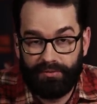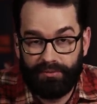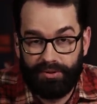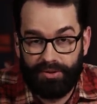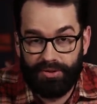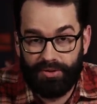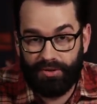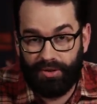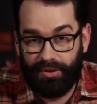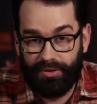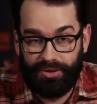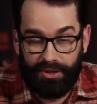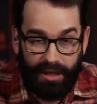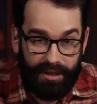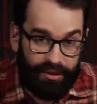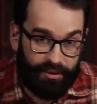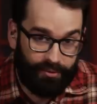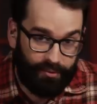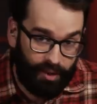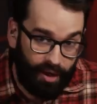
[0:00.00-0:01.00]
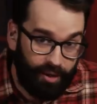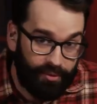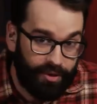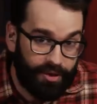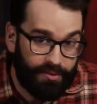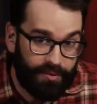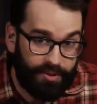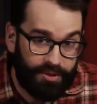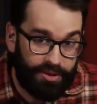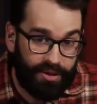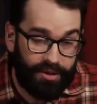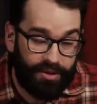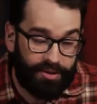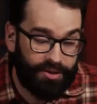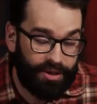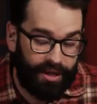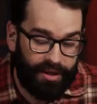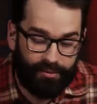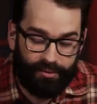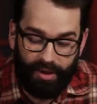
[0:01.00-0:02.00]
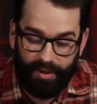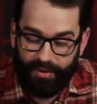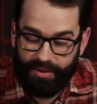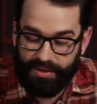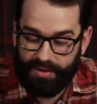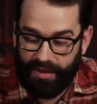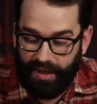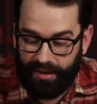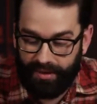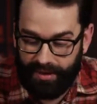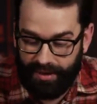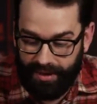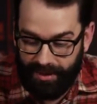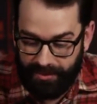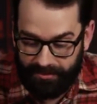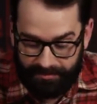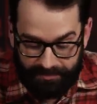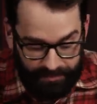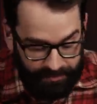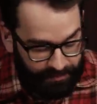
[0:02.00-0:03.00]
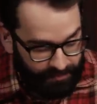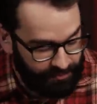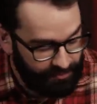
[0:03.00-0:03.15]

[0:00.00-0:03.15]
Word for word: which is called Johnny the Walrus, which you can get at johnnythewalrus.com.